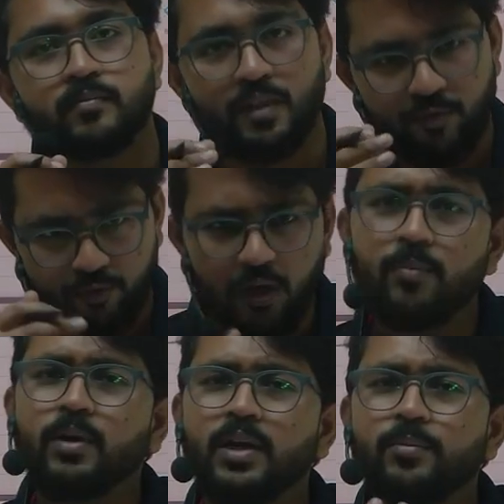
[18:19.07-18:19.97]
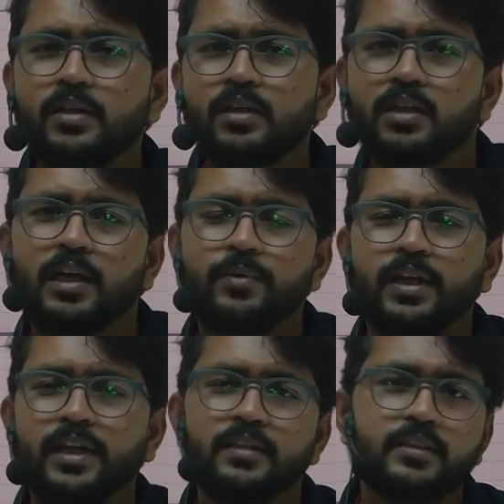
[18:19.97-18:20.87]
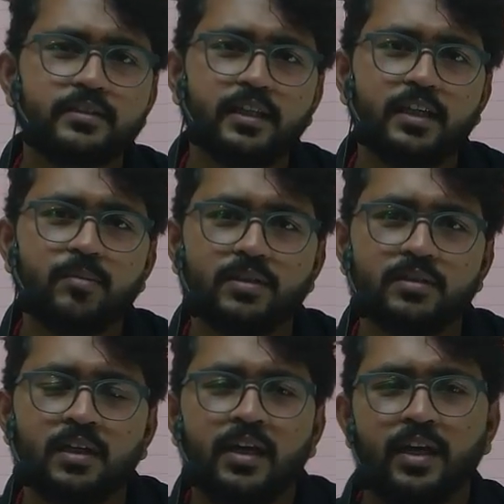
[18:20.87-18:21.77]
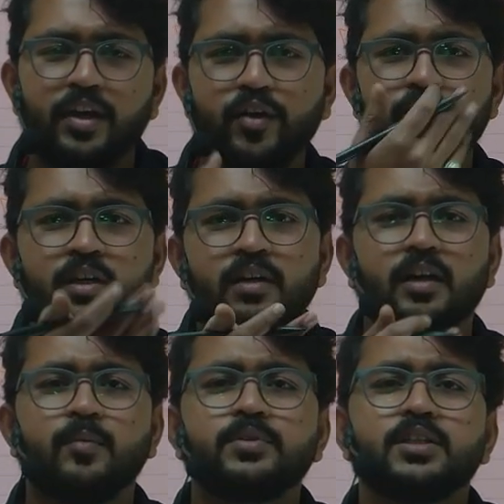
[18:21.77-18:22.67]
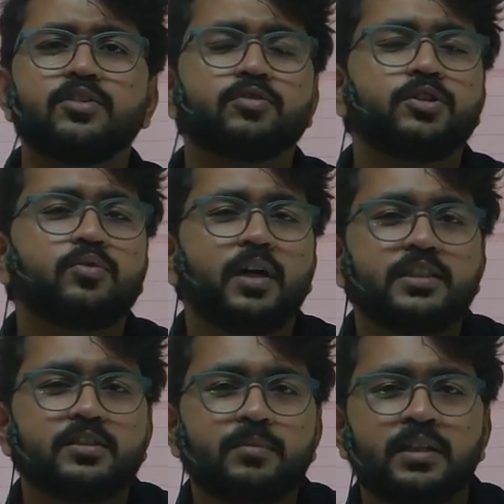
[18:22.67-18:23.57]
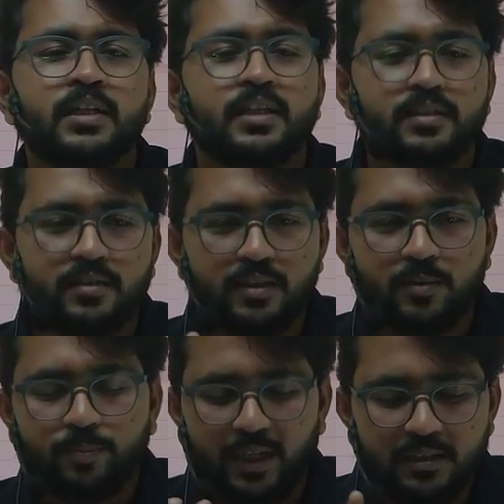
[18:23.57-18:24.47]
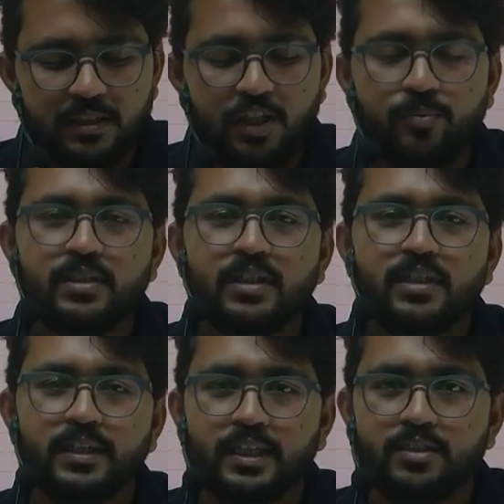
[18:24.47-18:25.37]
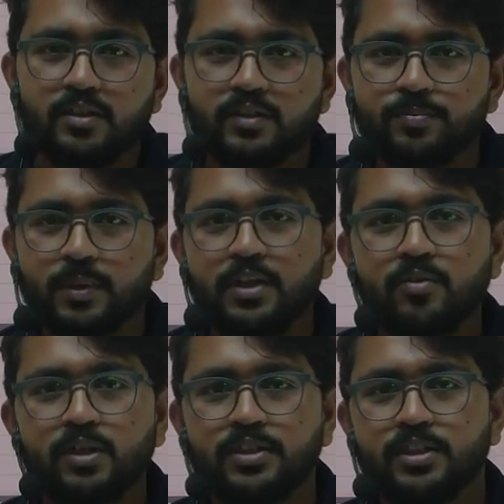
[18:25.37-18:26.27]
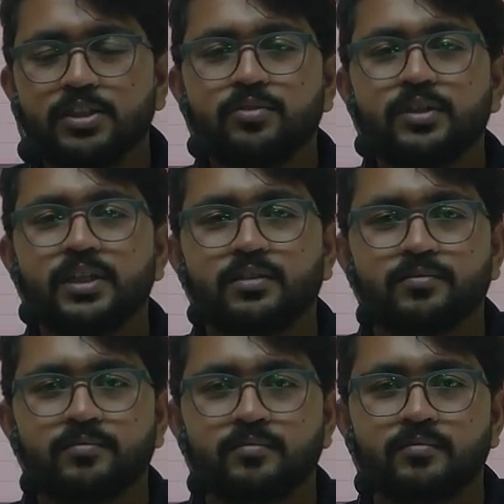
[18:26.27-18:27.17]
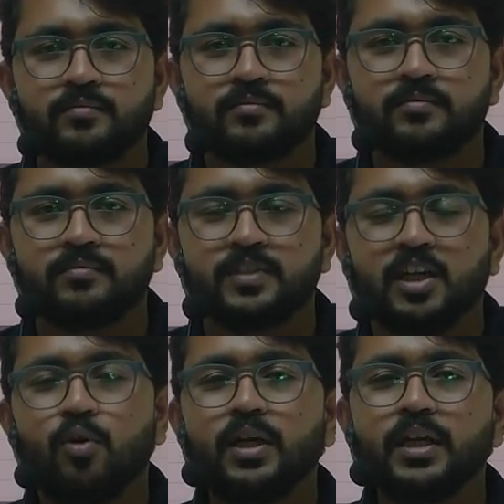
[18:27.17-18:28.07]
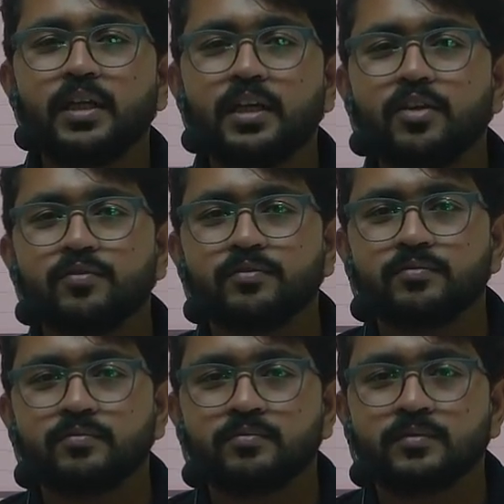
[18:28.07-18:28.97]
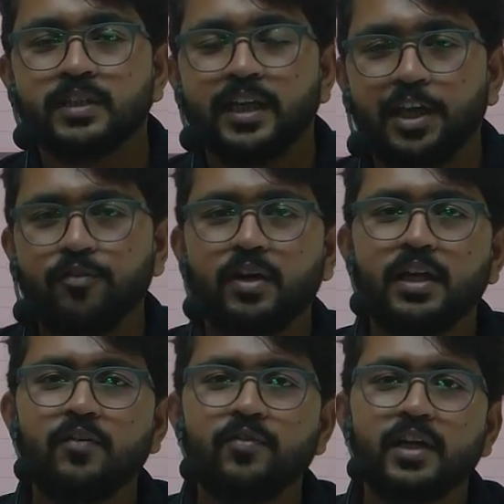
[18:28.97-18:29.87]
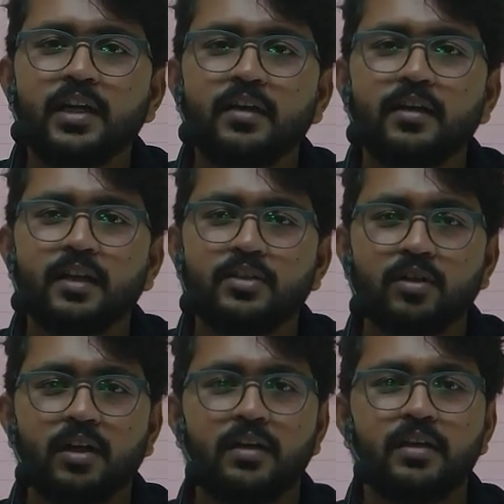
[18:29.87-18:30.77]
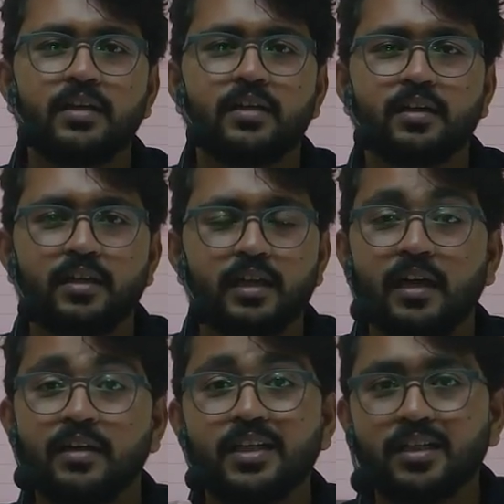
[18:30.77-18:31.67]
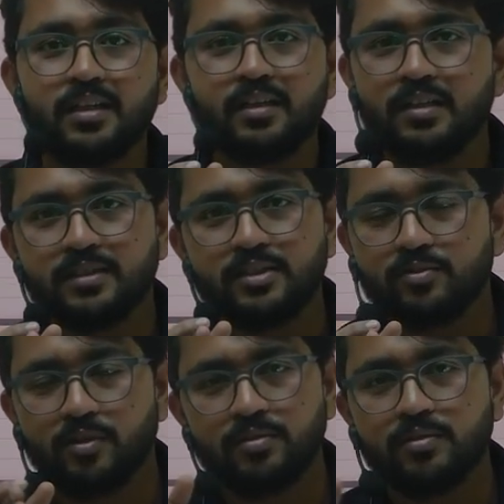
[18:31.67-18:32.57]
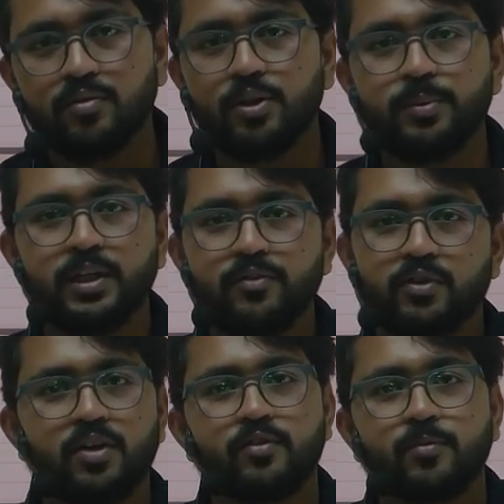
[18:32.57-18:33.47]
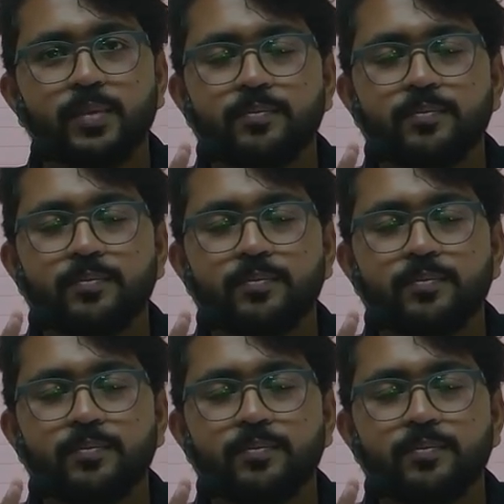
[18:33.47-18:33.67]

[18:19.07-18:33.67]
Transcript: For our brain builder, I am creating this database. If Ram sir is going to ask me, sir, please give me the details of this particular student, how can I give? If I have 10 entries or 100 entries is also going to be difficult for me.